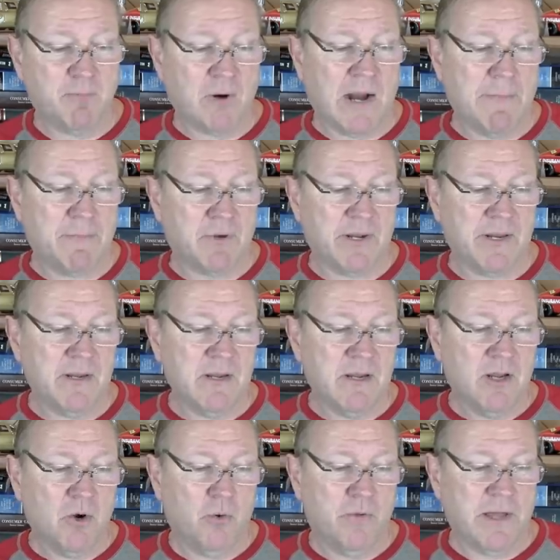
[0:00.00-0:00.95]
property
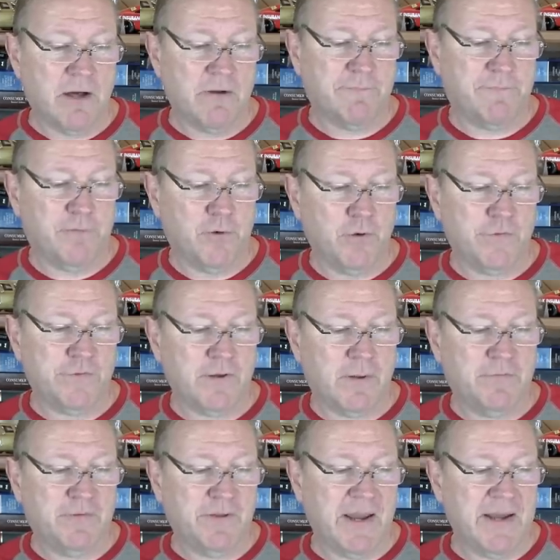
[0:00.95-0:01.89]
without first
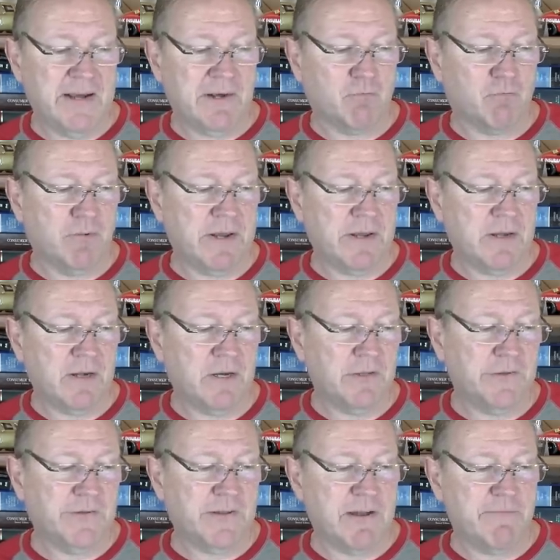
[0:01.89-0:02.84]
obtaining written
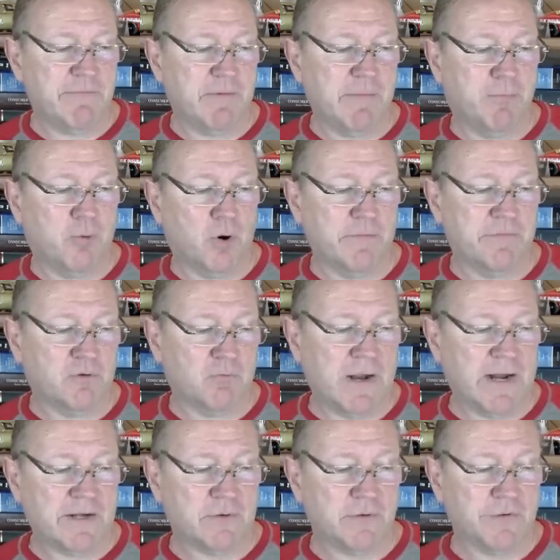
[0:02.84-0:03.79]
consent from the board of
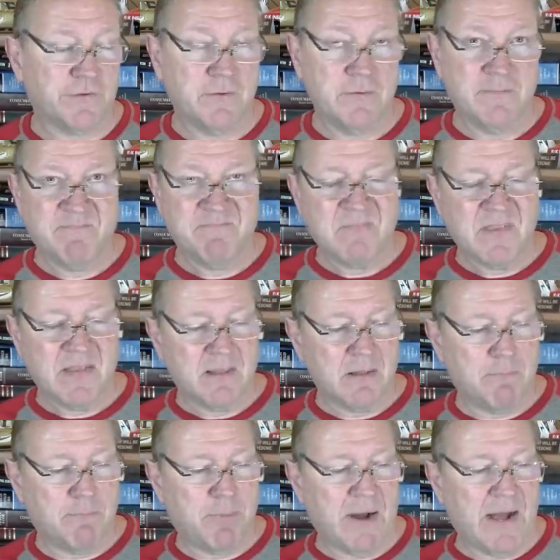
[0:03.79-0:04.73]
directors.
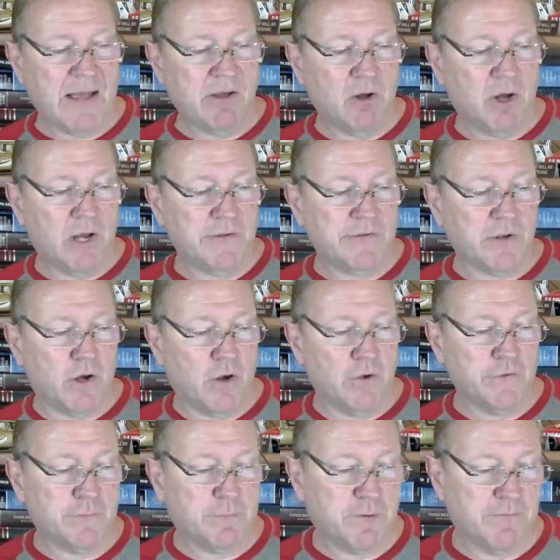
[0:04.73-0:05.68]
The bylaws
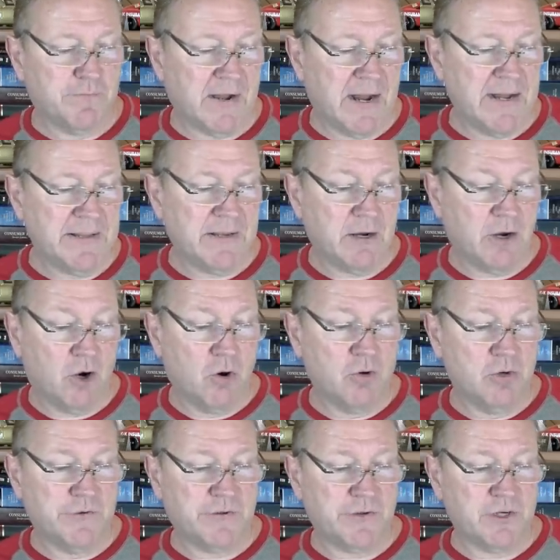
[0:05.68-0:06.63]
also provide that
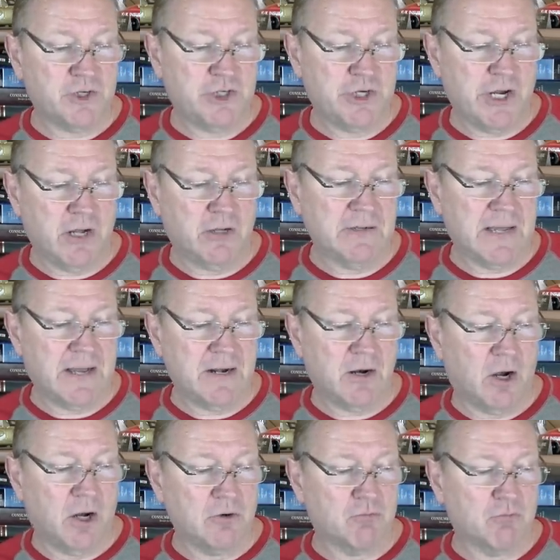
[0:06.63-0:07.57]
owners shall
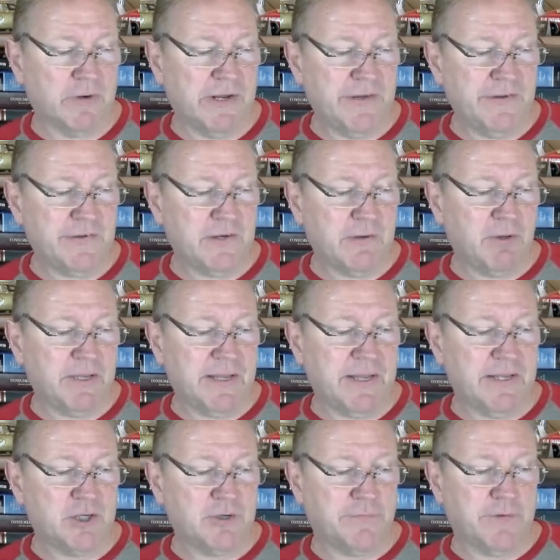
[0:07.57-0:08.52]
not unreasonably
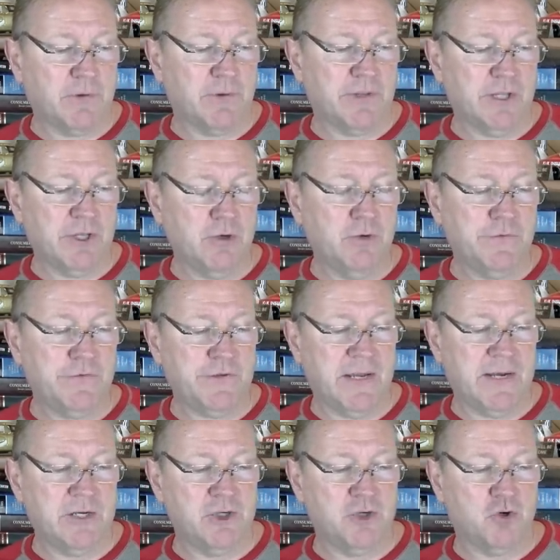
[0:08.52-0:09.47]
interfere with the use
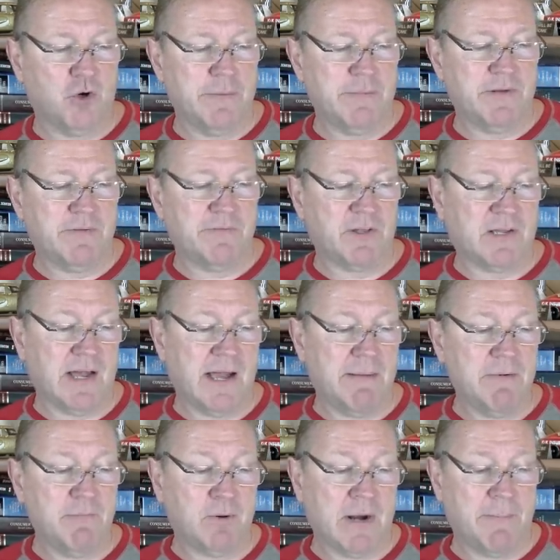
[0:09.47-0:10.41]
and enjoyment of the
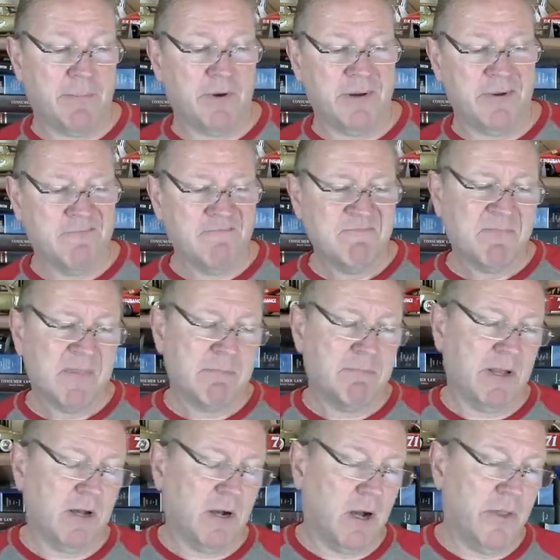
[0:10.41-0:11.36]
common property
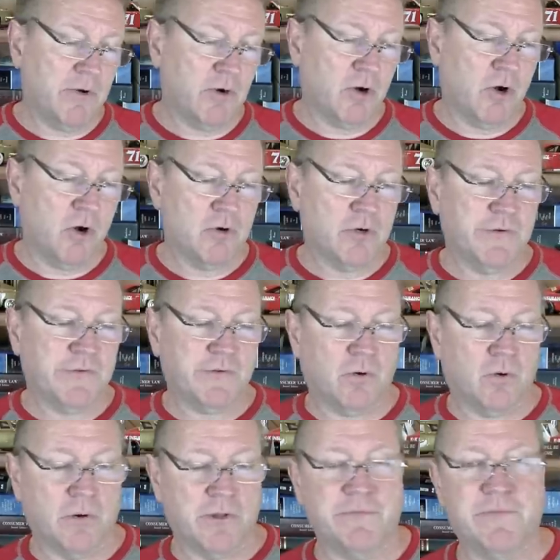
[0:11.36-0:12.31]
by other owners
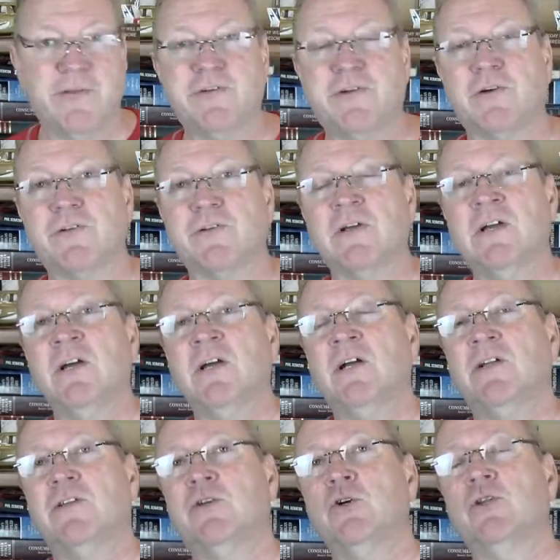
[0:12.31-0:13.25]
or their visitors.
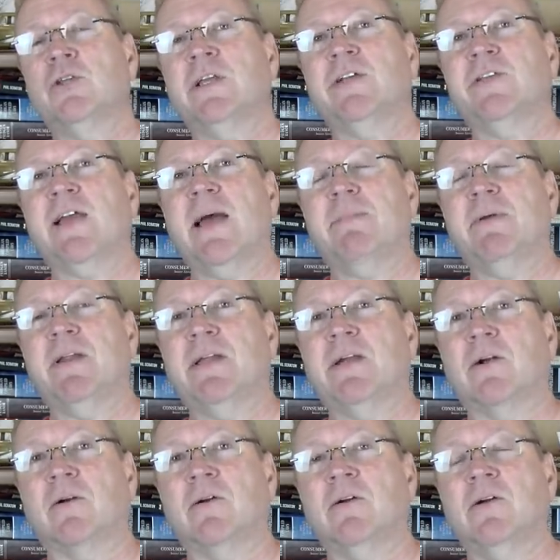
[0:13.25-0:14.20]
Two things happening
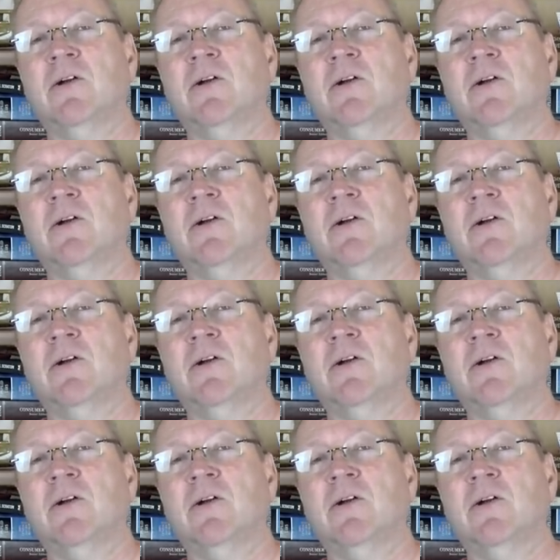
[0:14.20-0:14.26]
here.